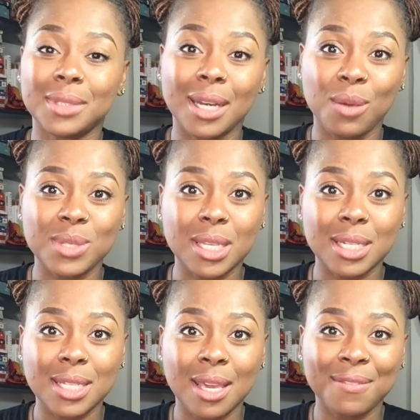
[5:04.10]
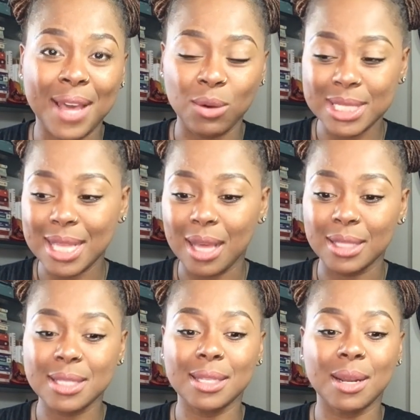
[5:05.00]
that I was going to take a vow of
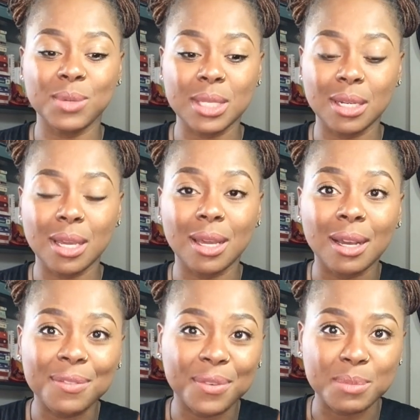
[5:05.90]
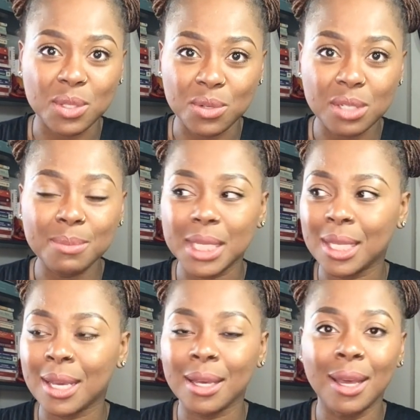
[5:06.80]
silence, that I was going to cut off from social
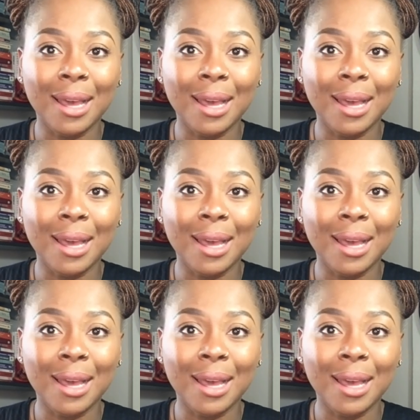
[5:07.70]
media.